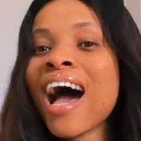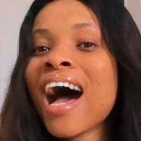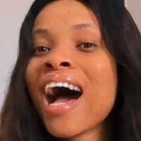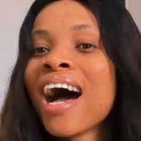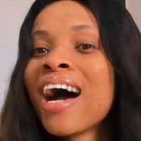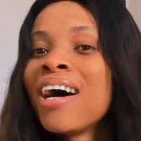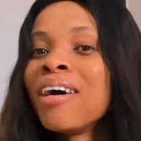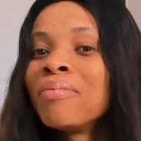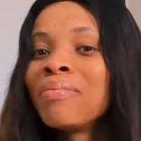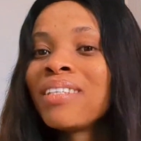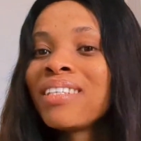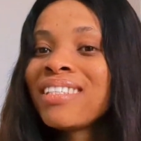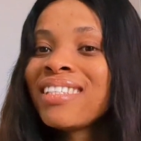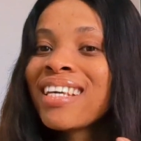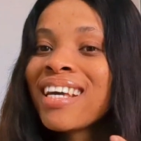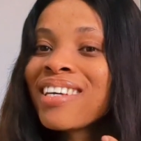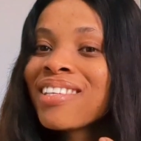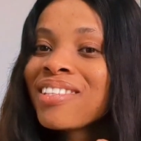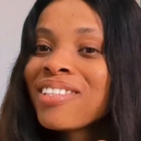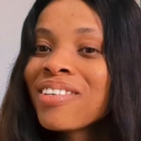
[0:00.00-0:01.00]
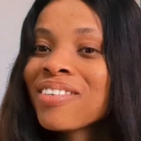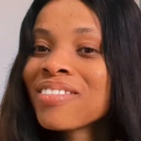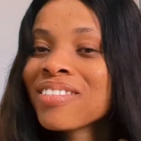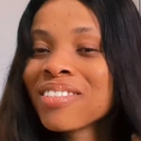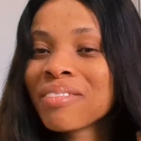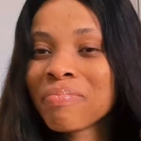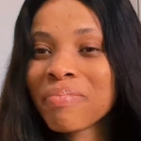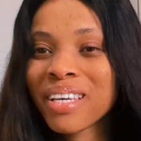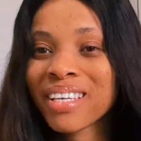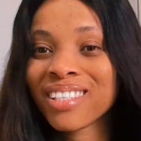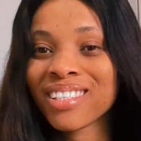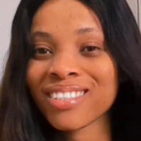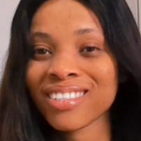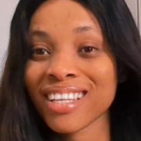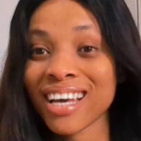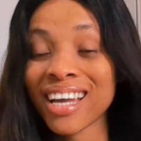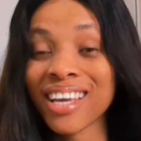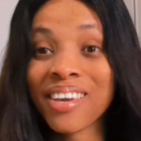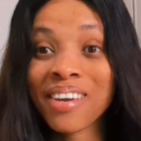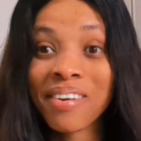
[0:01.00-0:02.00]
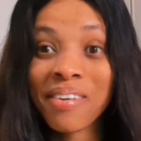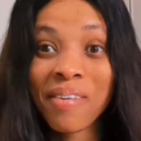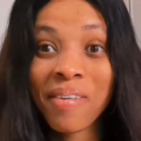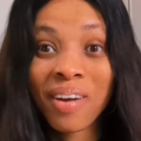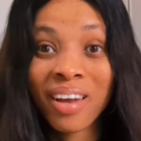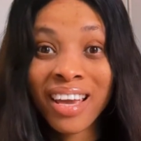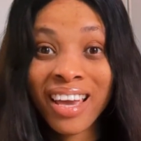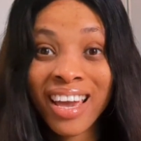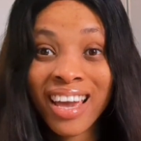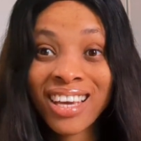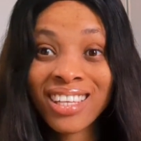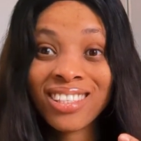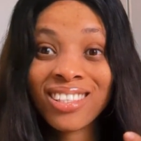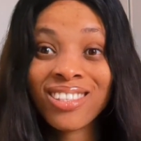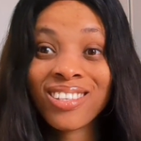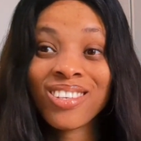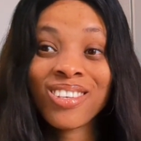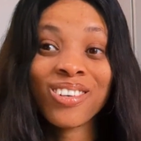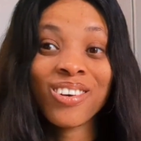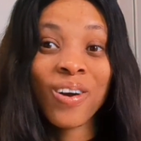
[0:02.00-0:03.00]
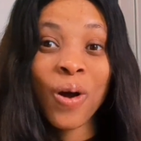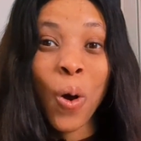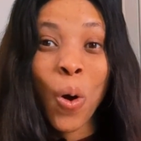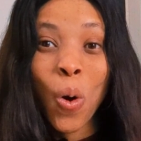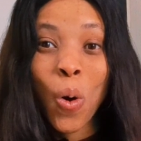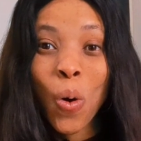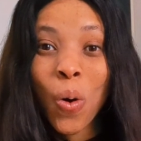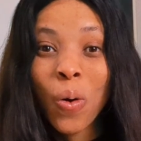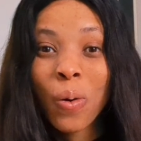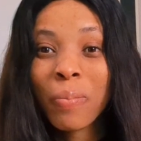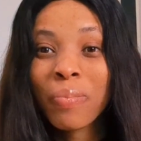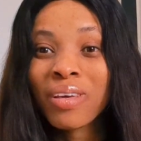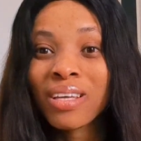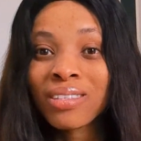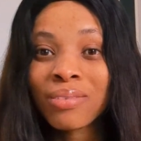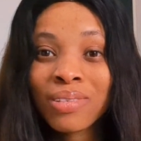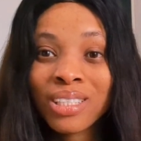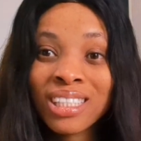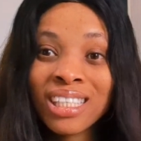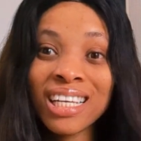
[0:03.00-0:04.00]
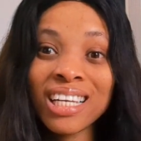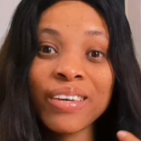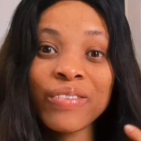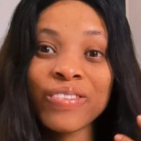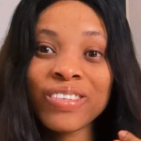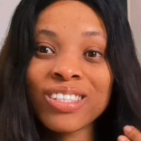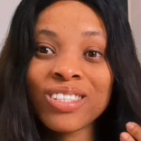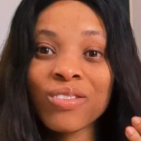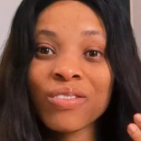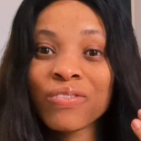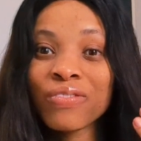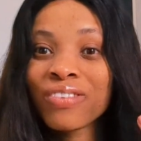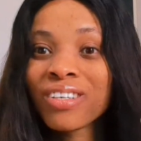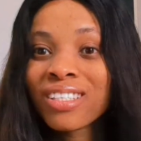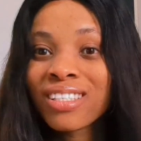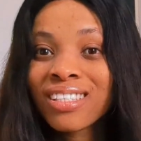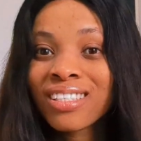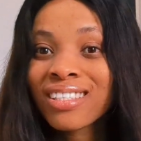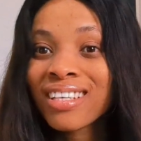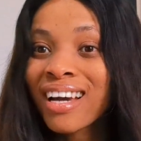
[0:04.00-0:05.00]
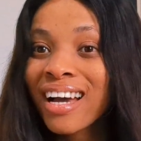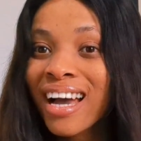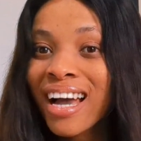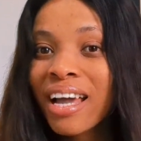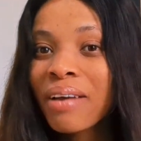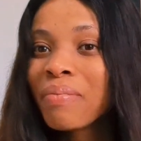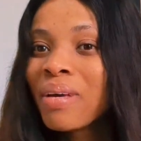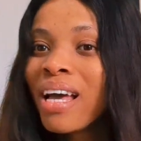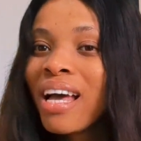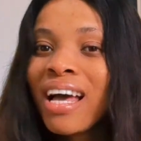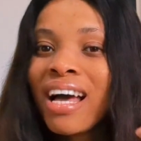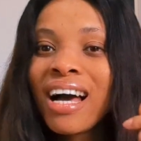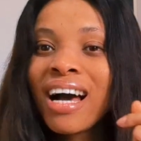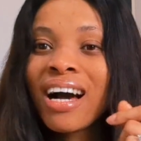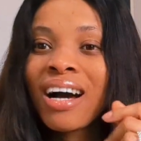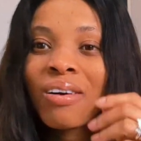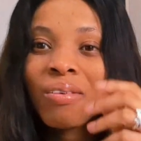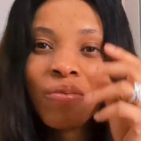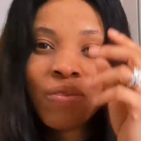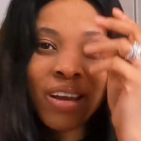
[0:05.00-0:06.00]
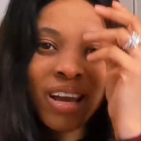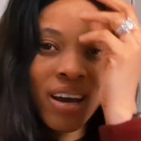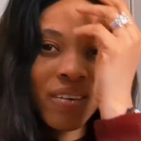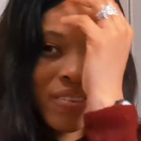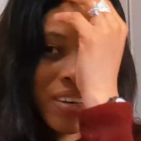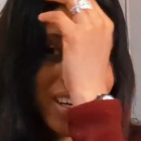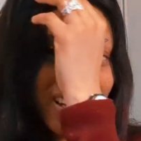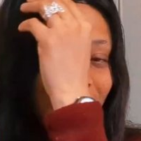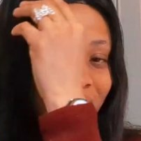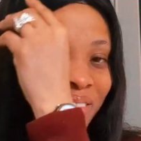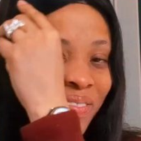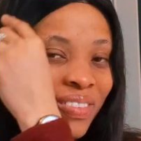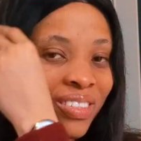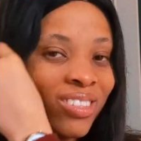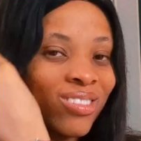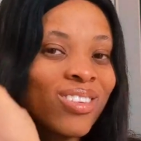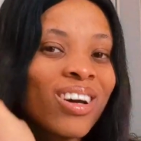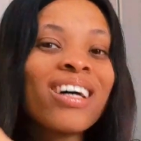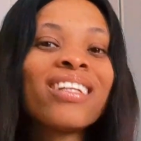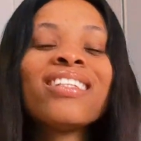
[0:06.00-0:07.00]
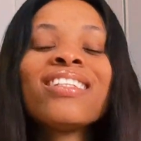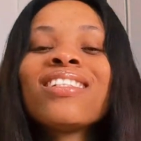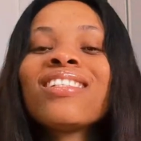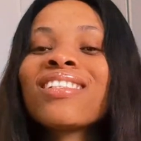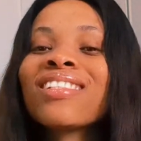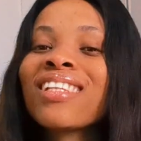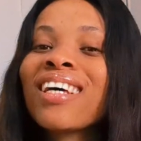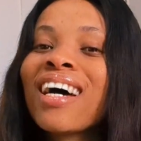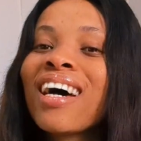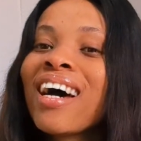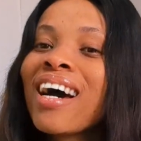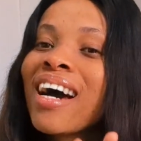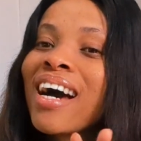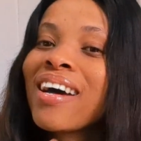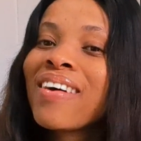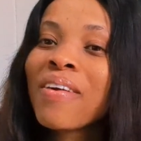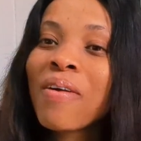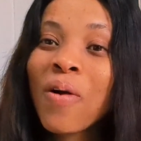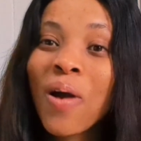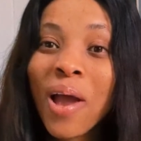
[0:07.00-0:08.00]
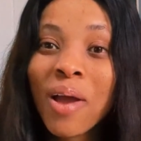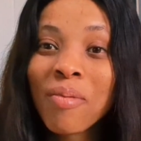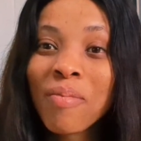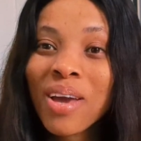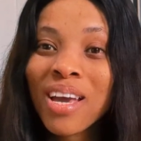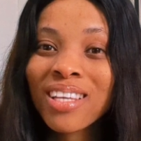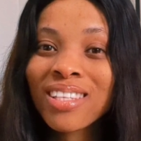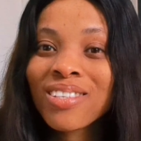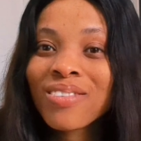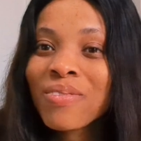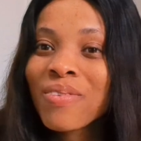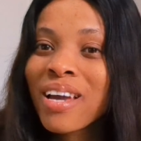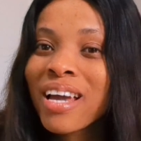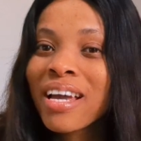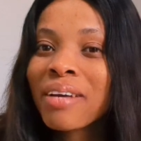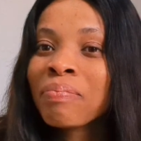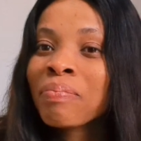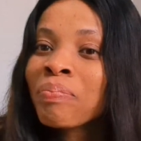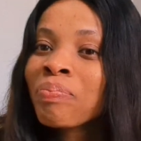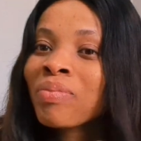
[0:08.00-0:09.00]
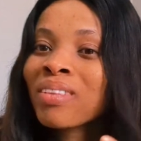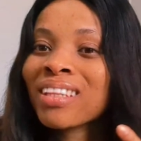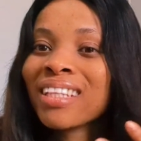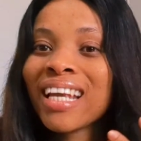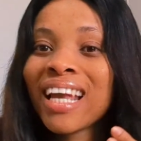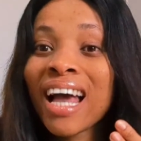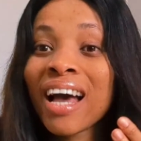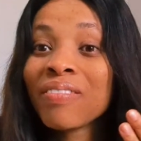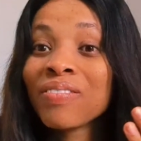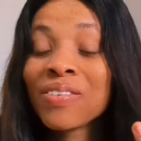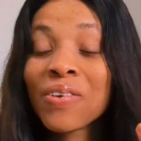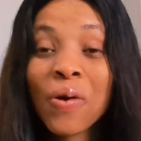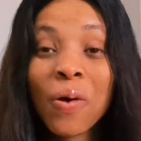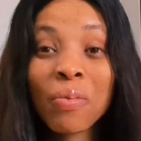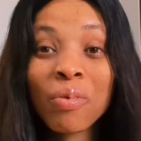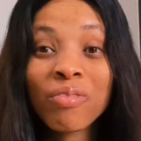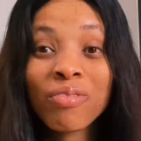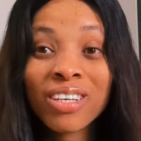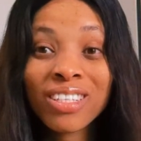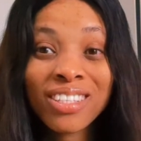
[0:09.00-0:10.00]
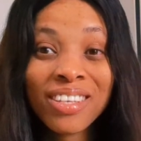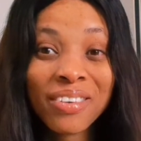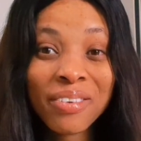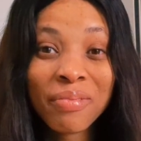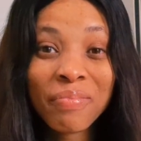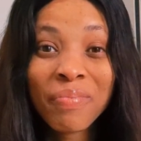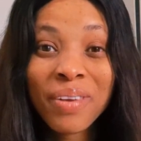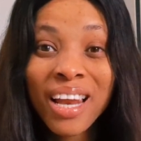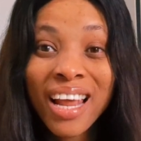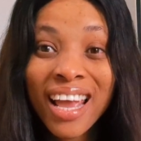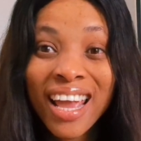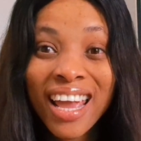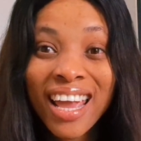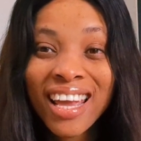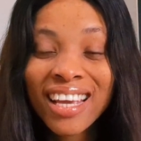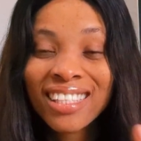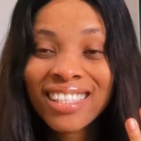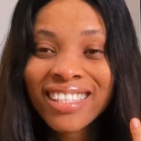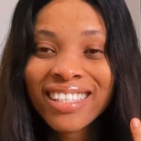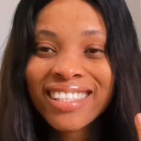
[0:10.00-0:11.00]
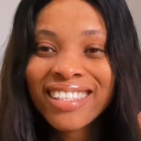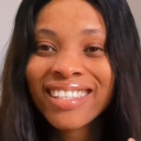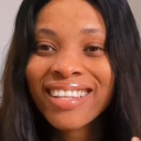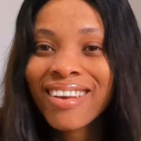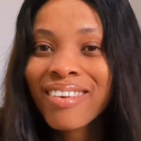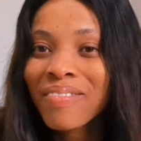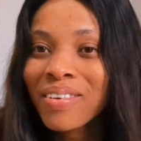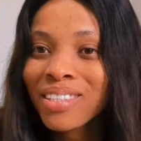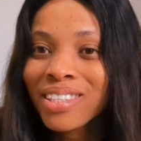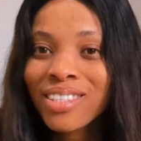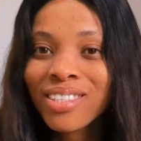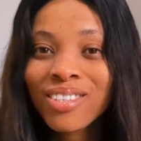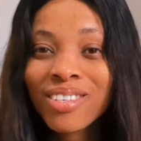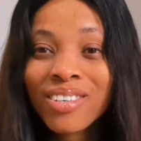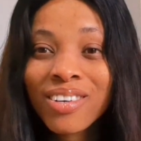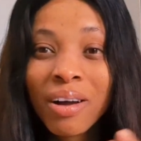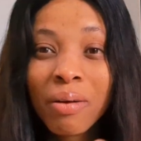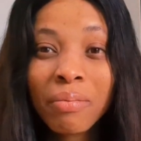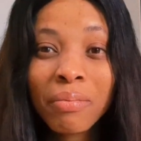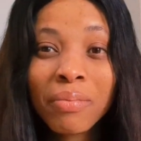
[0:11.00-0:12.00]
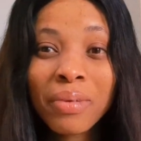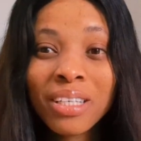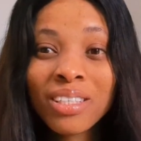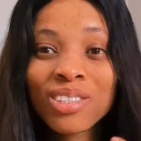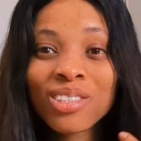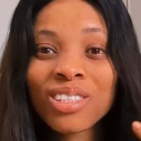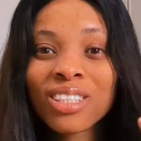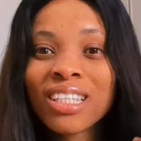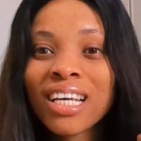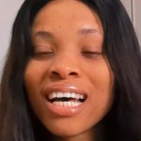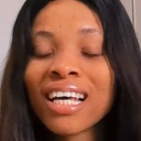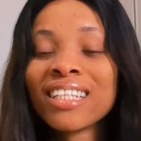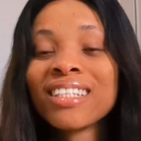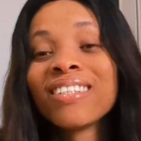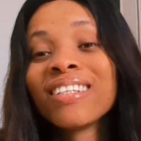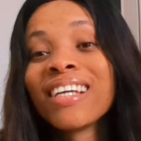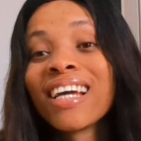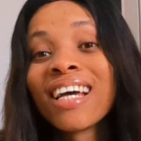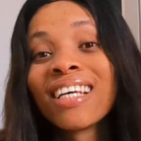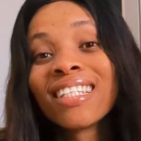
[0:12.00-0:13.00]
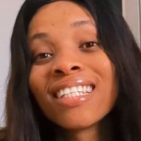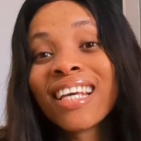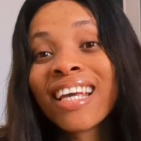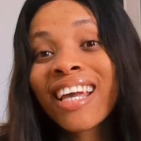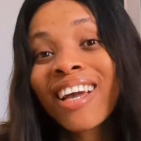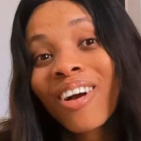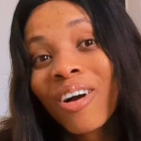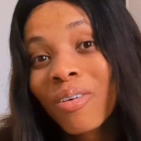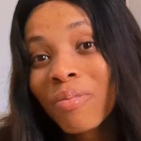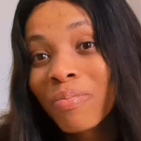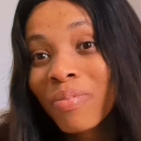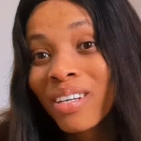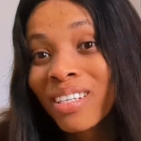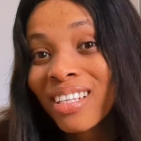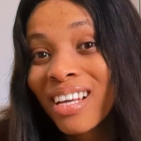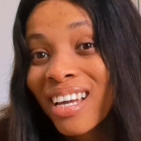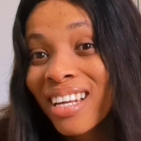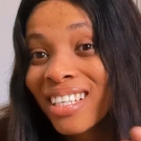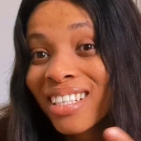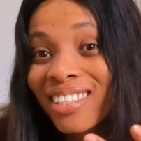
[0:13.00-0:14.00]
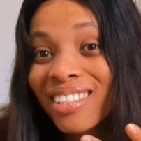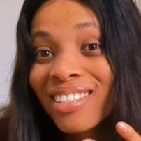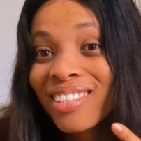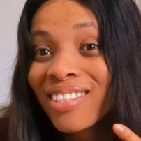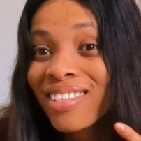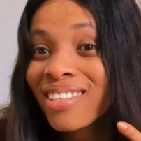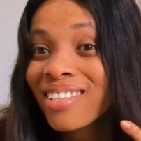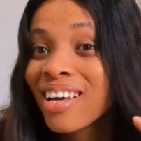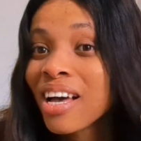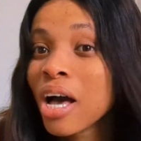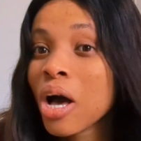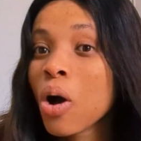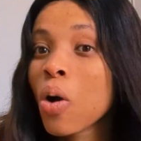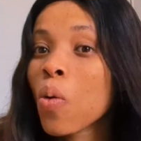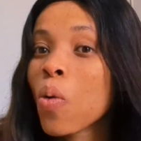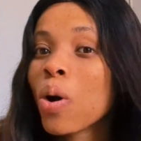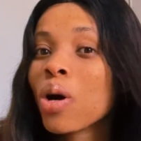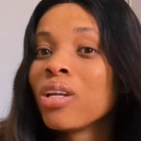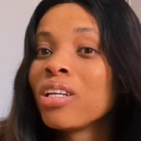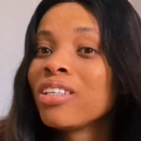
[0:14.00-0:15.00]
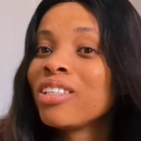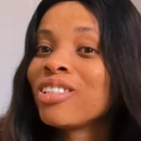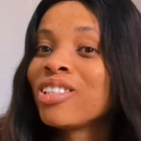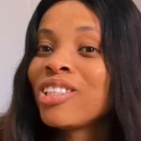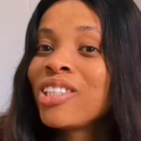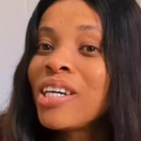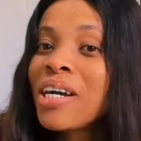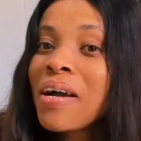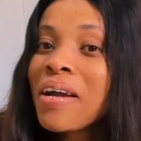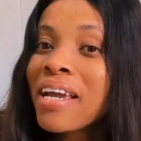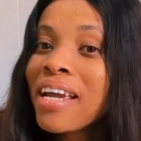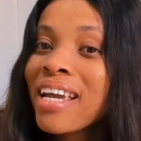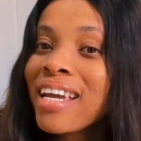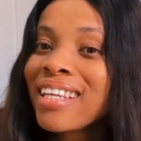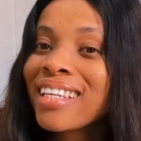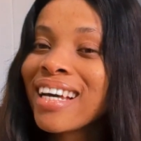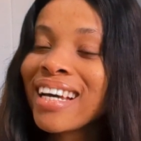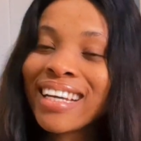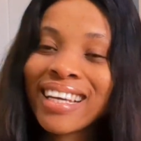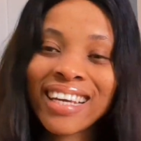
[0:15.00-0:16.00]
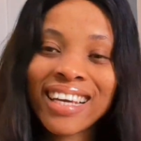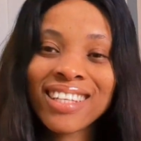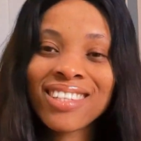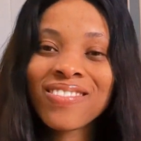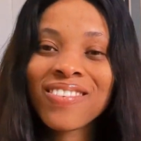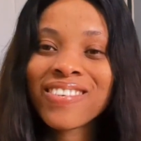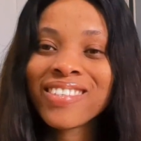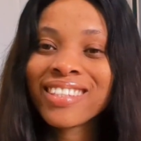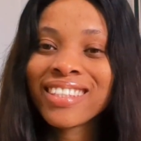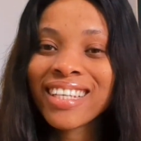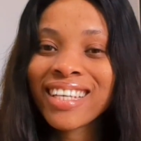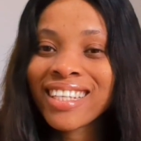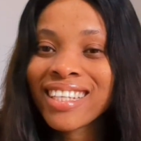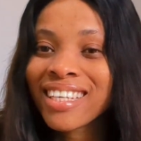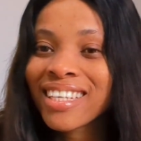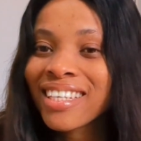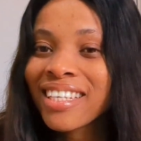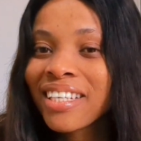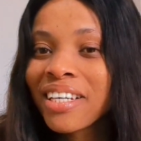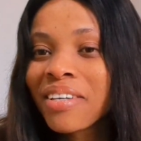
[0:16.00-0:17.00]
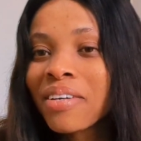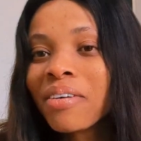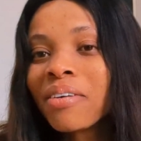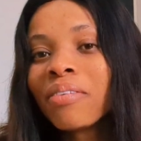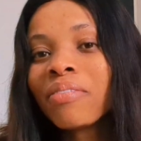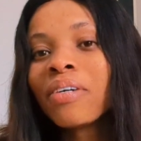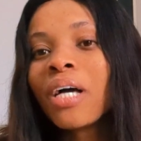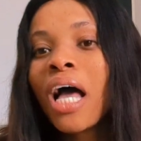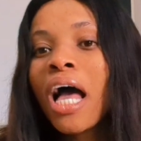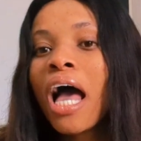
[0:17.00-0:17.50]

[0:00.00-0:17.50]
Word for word: Um, they take turns to make sure that you're okay, so you cope, especially if it's your first time. Um, we have a kind of a traditional requirement where they have to come over to your place and stay with you and make sure that you get incorporated into what you're doing and get well taken care of.